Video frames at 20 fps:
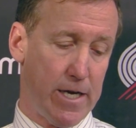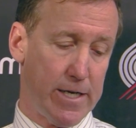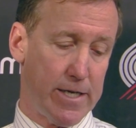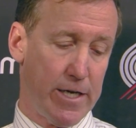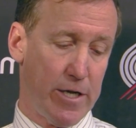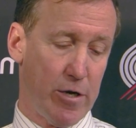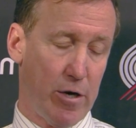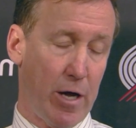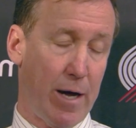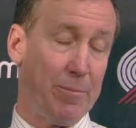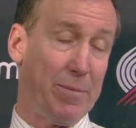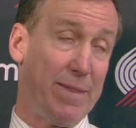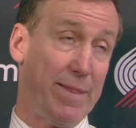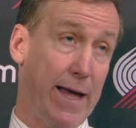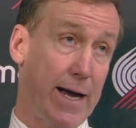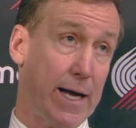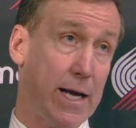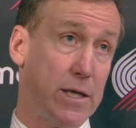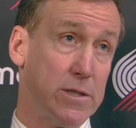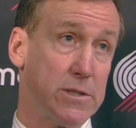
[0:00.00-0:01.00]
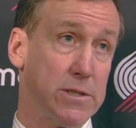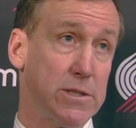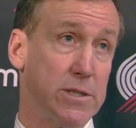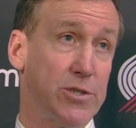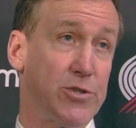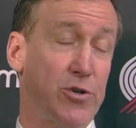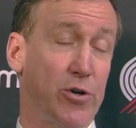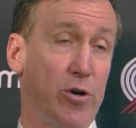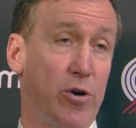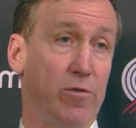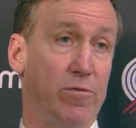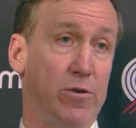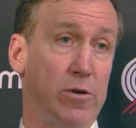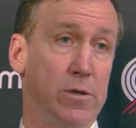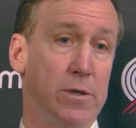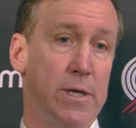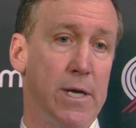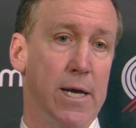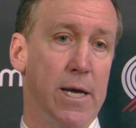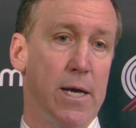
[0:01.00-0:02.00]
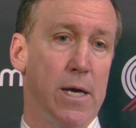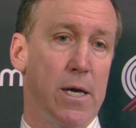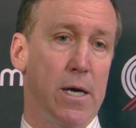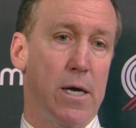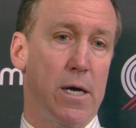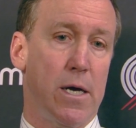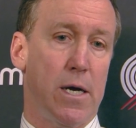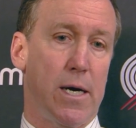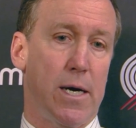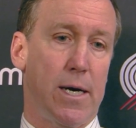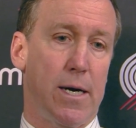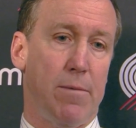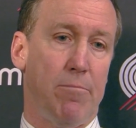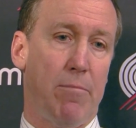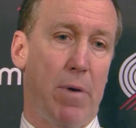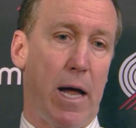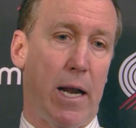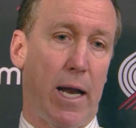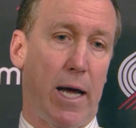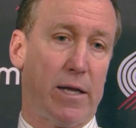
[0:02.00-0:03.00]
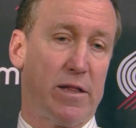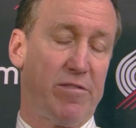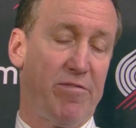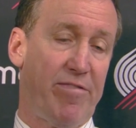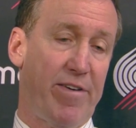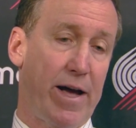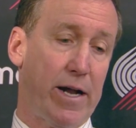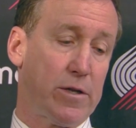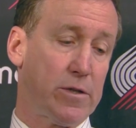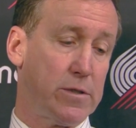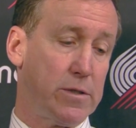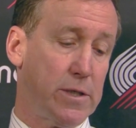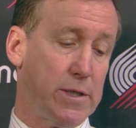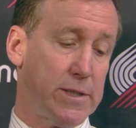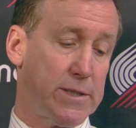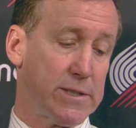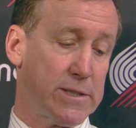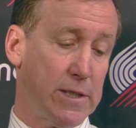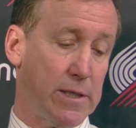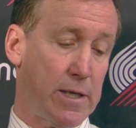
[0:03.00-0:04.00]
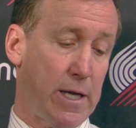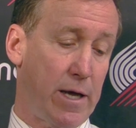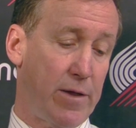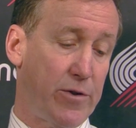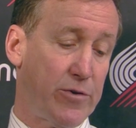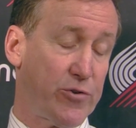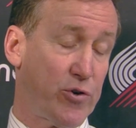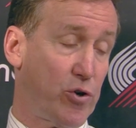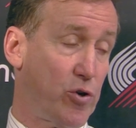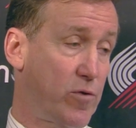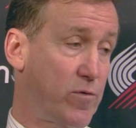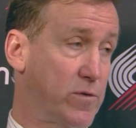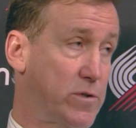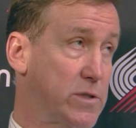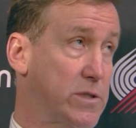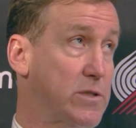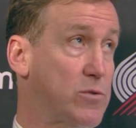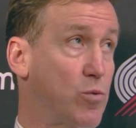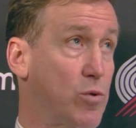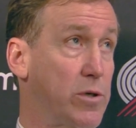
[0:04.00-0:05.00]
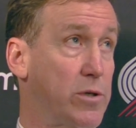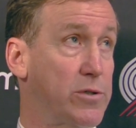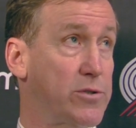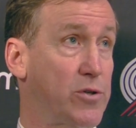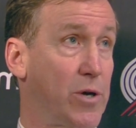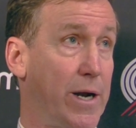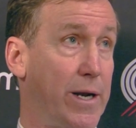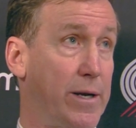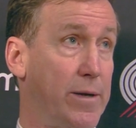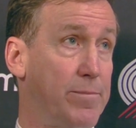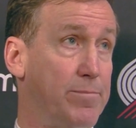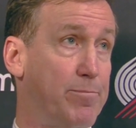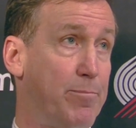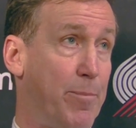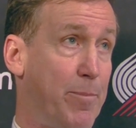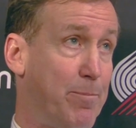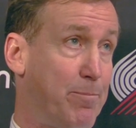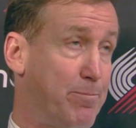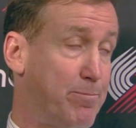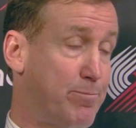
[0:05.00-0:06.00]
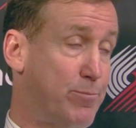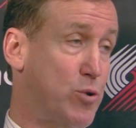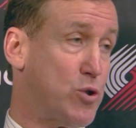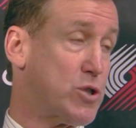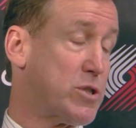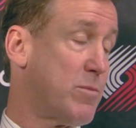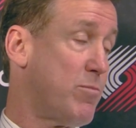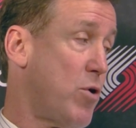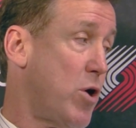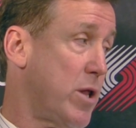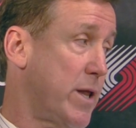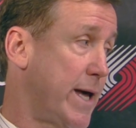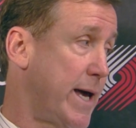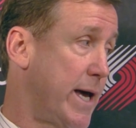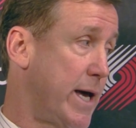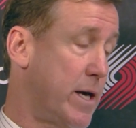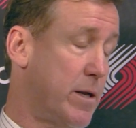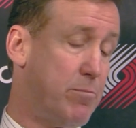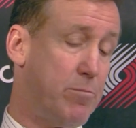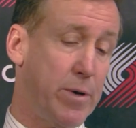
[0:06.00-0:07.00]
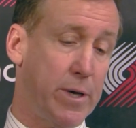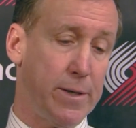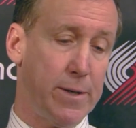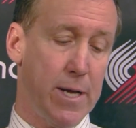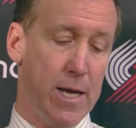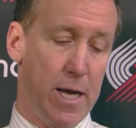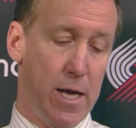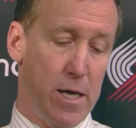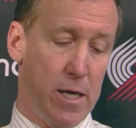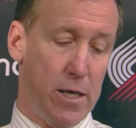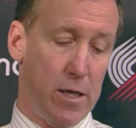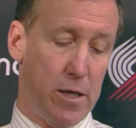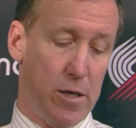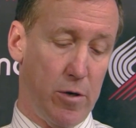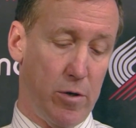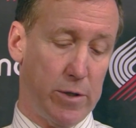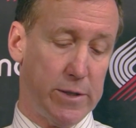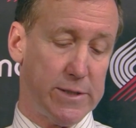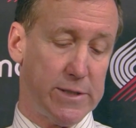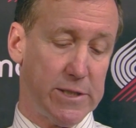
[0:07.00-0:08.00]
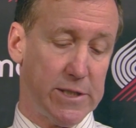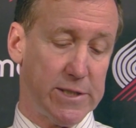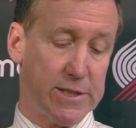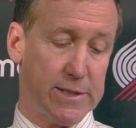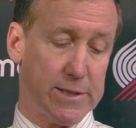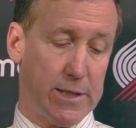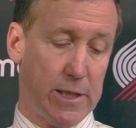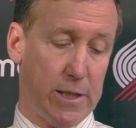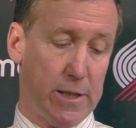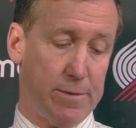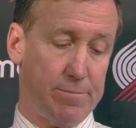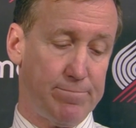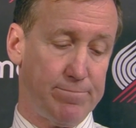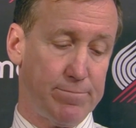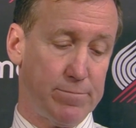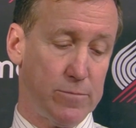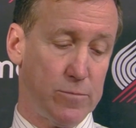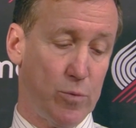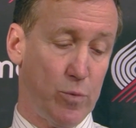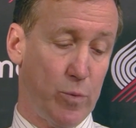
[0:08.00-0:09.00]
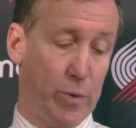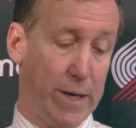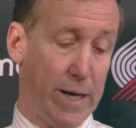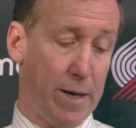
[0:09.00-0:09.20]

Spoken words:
mean, that counts as a turnover. I like the fact a lot of the turnovers were trying to push the ball ahead. But, you know, it just, we